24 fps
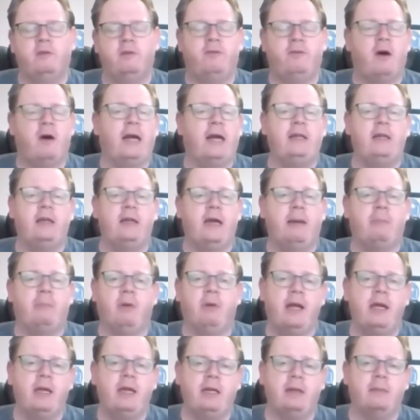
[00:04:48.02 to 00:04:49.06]
find and
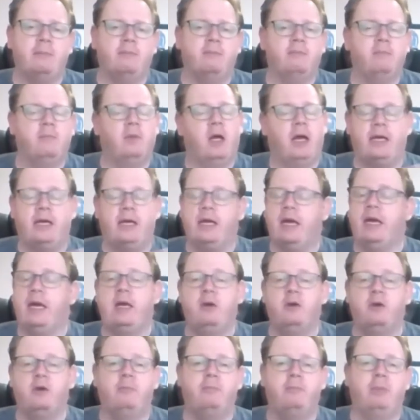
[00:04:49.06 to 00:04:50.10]
apprehend him, like a
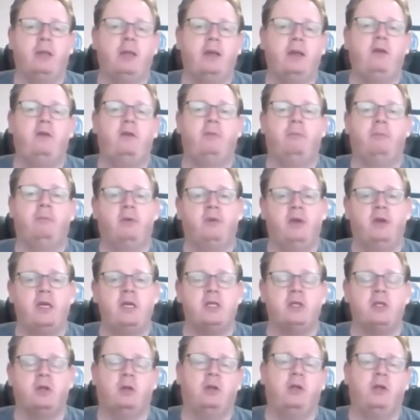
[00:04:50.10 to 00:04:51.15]
good police
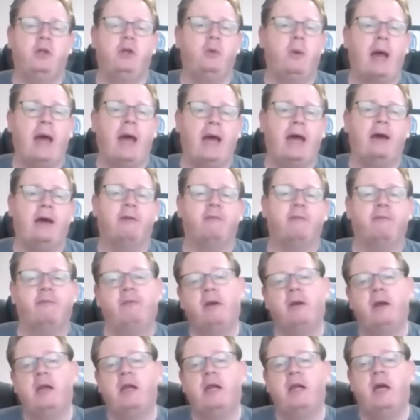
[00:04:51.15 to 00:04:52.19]
procedural. You have
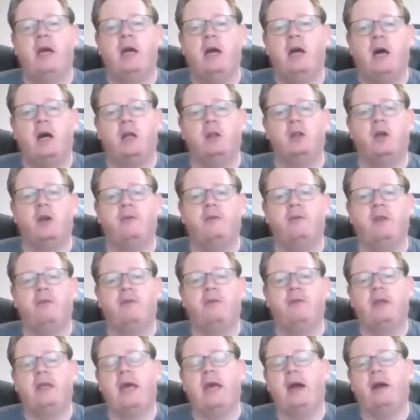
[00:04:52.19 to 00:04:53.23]
a lot of
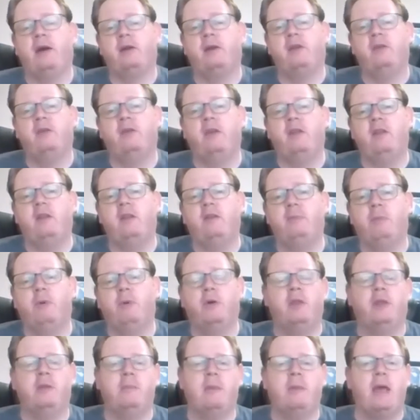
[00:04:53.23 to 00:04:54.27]
different characters in this
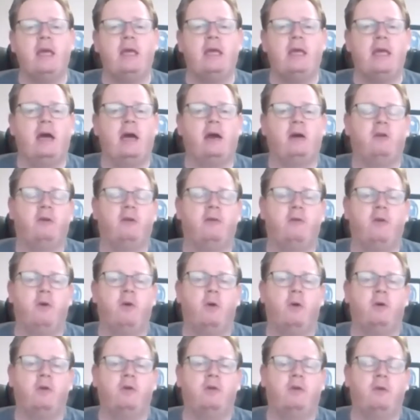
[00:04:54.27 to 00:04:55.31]
book. The main character, of
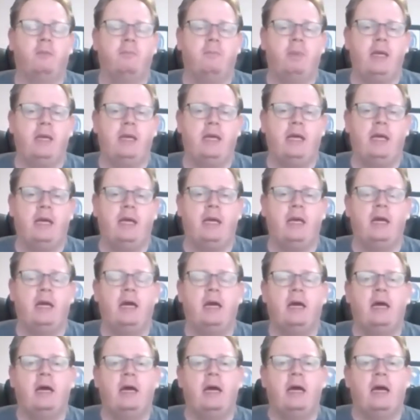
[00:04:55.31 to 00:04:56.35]
course, being